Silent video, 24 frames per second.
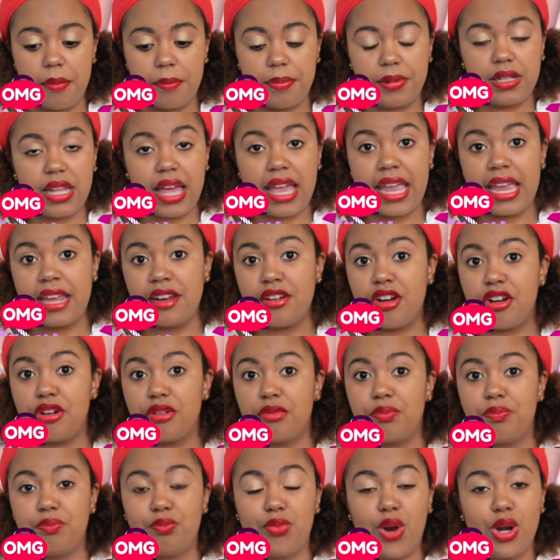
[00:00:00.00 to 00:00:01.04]
Plane
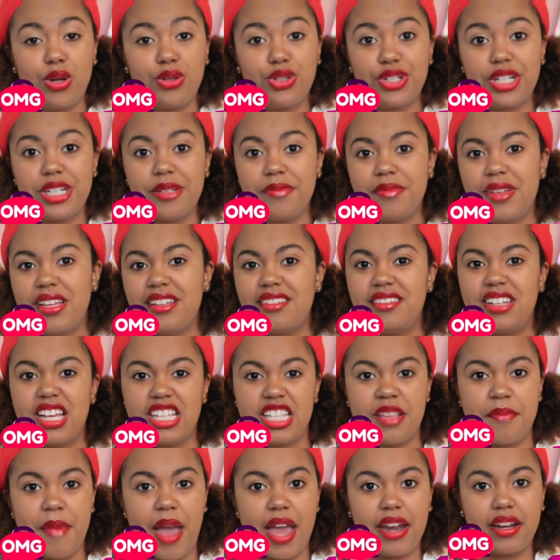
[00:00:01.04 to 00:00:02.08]
or road trip,
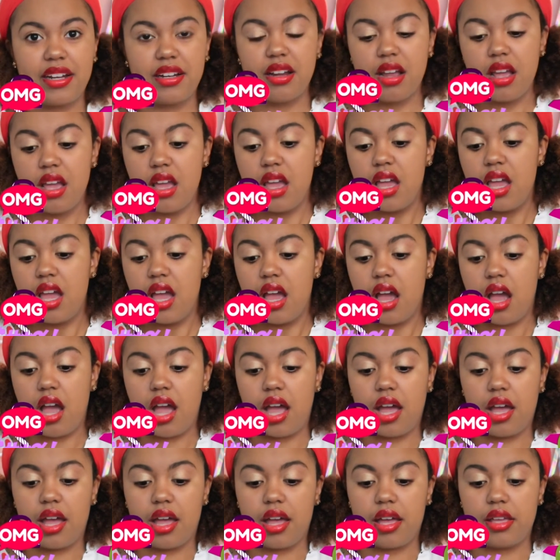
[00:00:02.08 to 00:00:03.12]
doesn't matter.
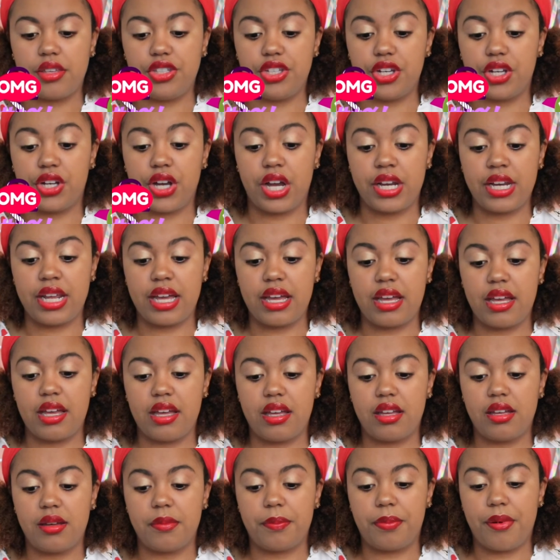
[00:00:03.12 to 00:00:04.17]
You're
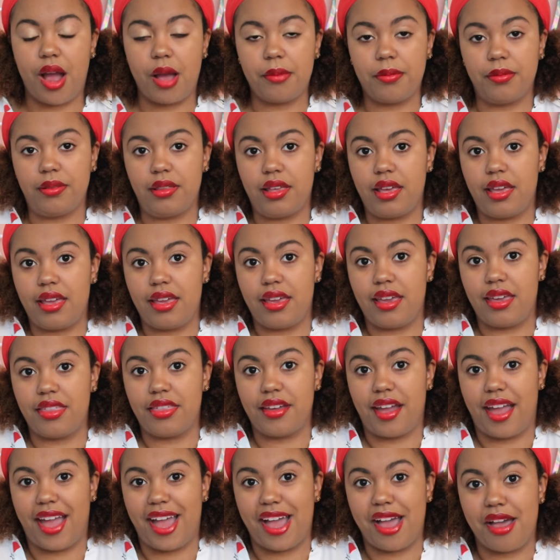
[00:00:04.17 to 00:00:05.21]
gonna probably
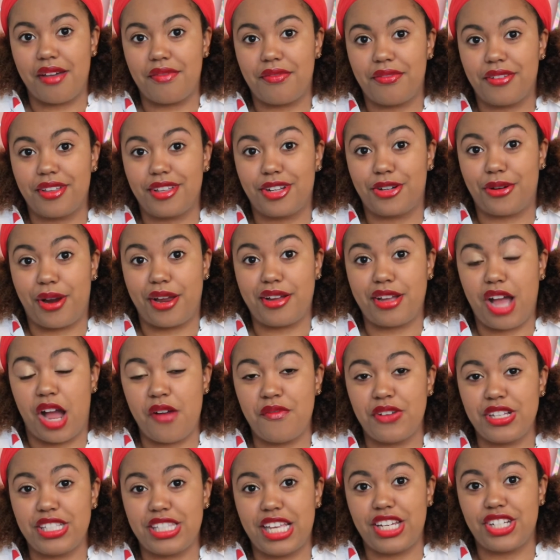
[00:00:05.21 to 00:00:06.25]
either have great
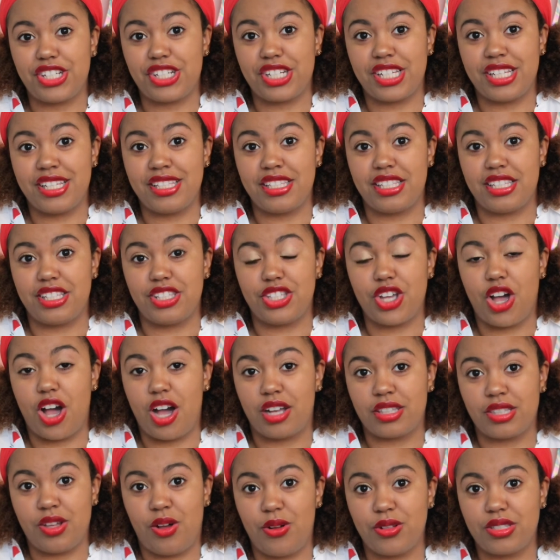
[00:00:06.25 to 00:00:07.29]
conversations and
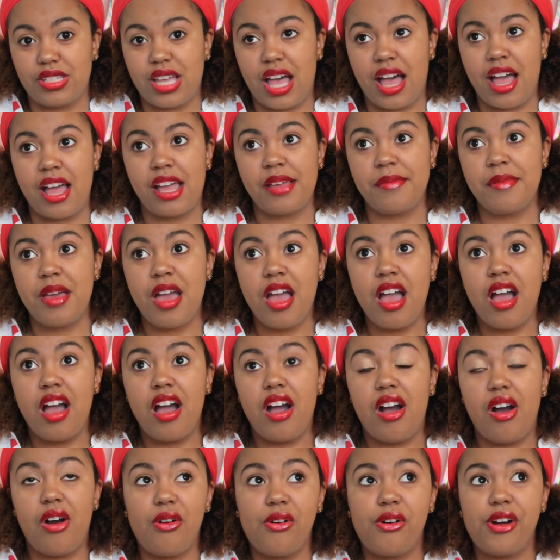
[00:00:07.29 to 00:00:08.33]
talk the whole time,
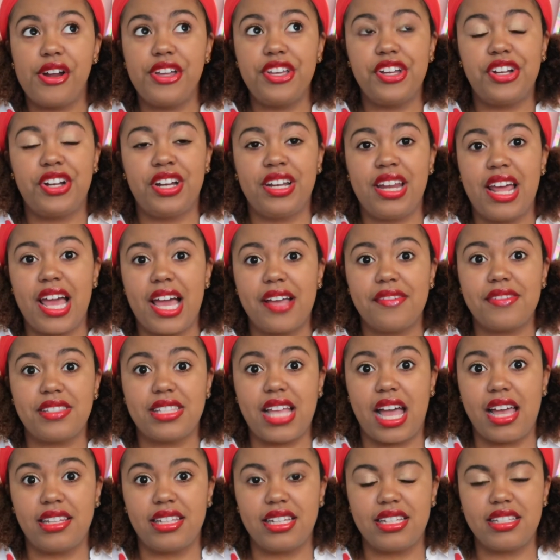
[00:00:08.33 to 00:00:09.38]
or you're gonna have
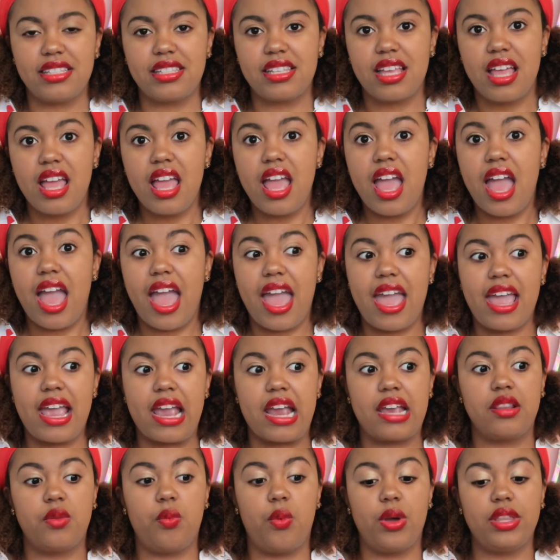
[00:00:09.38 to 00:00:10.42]
silence.
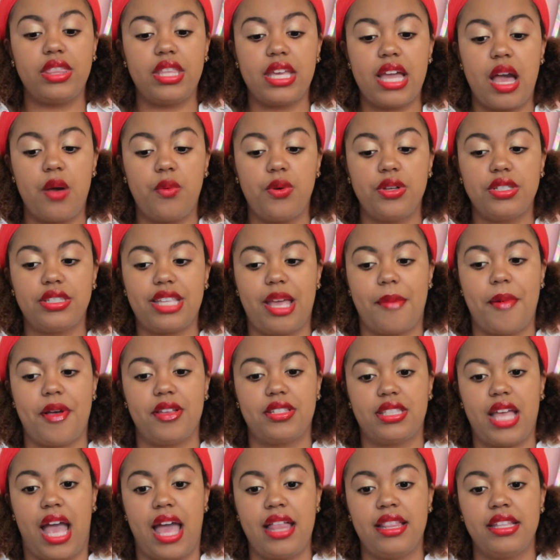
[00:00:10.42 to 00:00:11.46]
And one thing I will say
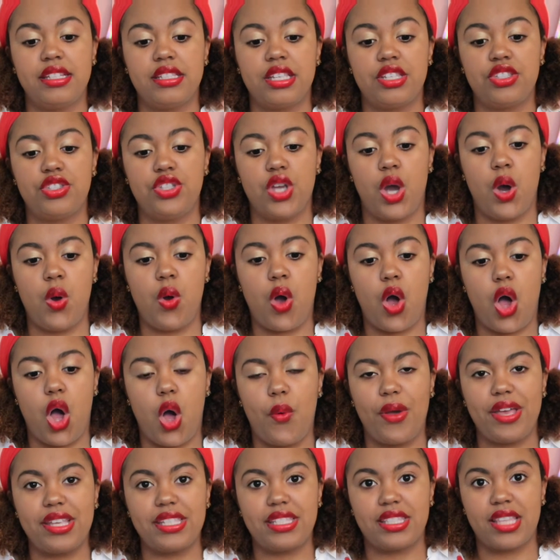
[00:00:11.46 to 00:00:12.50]
about silence is don't
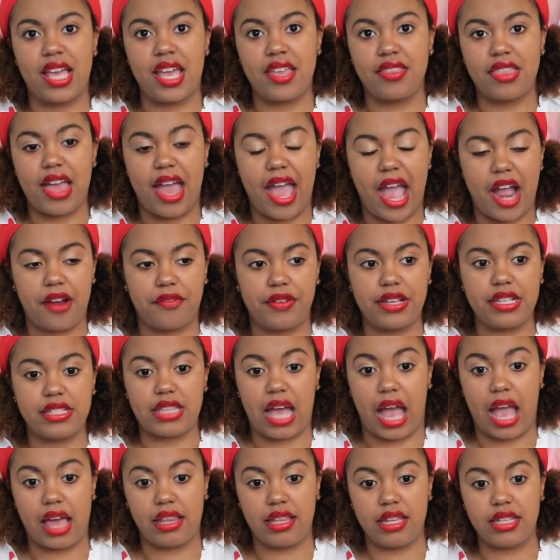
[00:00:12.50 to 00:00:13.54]
always think that every
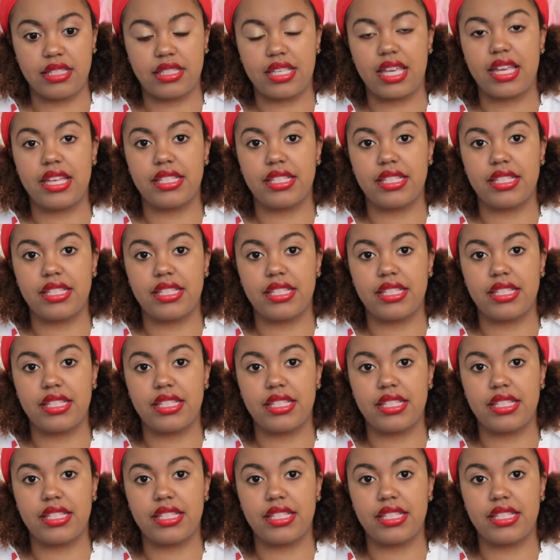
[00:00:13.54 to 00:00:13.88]
silence